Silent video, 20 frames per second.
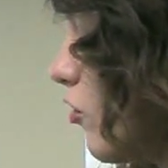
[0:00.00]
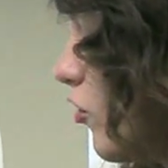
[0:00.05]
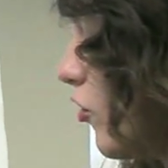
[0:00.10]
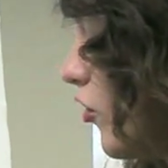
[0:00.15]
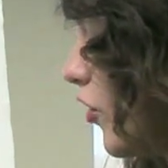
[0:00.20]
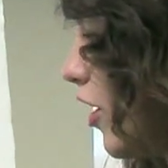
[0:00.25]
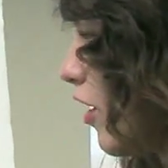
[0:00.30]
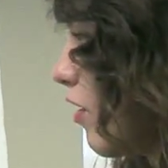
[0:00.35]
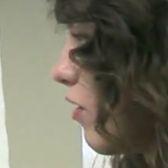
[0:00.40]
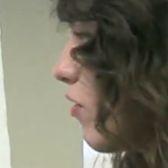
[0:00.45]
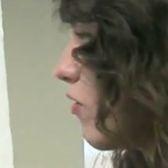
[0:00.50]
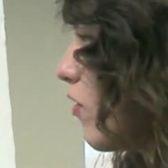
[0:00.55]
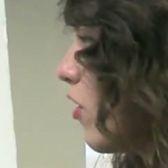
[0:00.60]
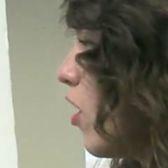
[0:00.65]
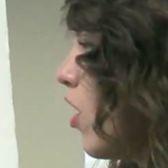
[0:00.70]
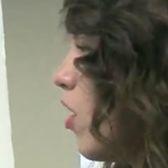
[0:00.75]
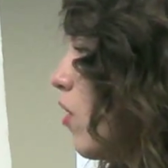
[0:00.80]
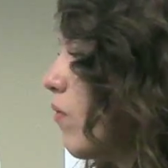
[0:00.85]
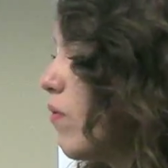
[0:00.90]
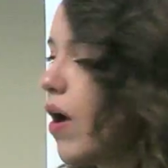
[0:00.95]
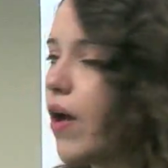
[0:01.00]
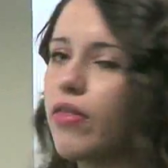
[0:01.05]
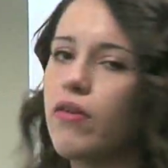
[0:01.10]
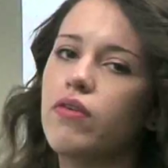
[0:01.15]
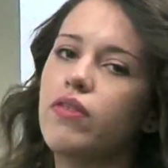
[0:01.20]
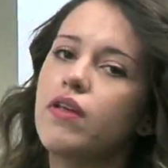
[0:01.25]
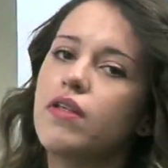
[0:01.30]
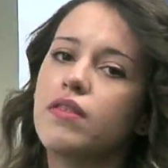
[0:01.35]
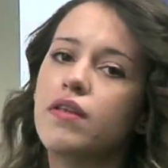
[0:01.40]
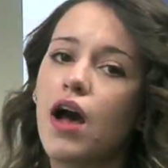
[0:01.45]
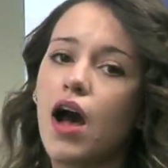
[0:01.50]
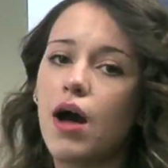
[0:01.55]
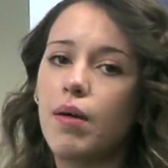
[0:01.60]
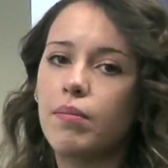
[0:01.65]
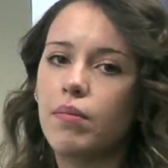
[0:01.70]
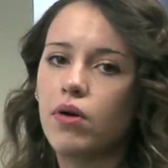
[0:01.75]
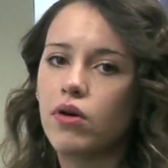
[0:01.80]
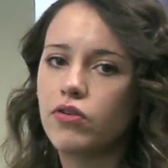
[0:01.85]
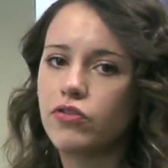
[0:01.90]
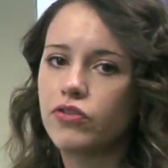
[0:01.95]
shares, rather than top
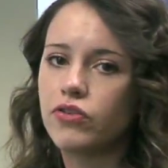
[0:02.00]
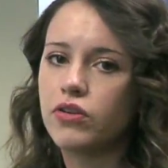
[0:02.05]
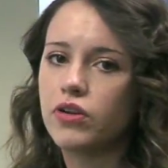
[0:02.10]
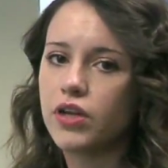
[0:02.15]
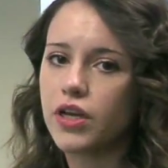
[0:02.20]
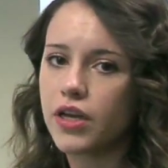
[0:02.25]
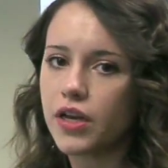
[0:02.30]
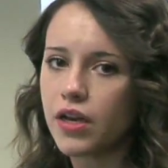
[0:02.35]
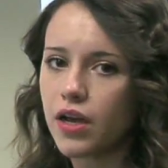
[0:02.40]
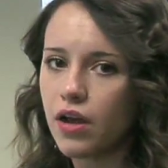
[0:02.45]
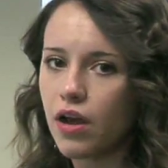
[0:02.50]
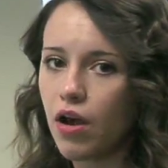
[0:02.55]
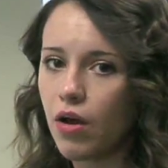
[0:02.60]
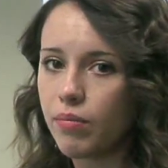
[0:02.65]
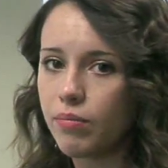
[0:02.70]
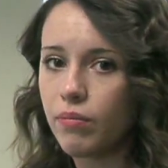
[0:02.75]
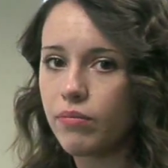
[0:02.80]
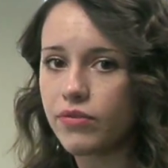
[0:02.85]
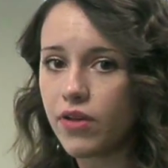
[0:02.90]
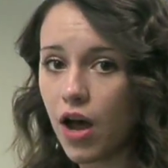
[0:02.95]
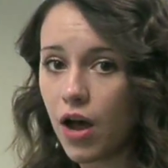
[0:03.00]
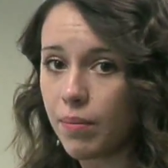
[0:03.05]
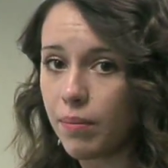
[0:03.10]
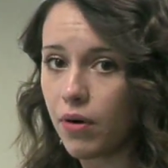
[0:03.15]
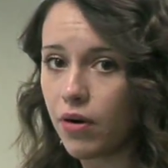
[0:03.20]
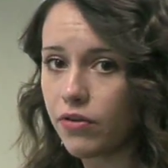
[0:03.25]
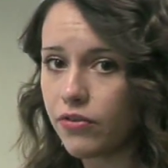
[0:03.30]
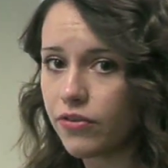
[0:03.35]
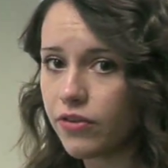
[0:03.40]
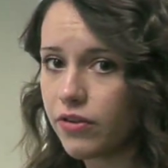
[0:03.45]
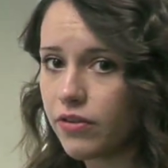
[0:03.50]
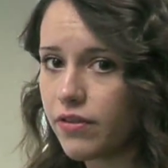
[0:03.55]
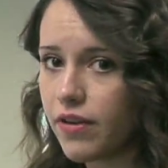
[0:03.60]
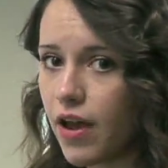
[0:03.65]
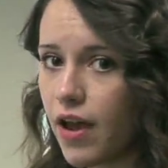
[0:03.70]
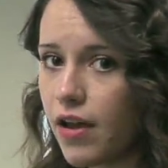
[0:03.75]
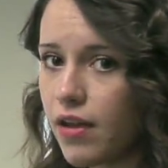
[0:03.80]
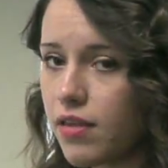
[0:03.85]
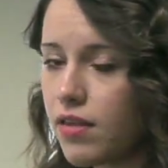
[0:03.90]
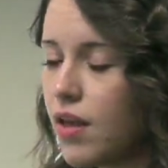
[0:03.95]
marginal income, uh, top marginal
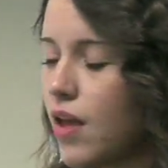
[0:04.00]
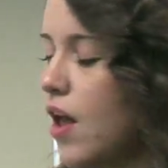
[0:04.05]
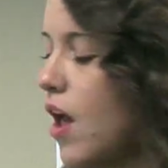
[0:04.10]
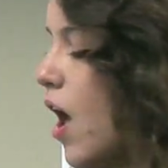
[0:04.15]
tax.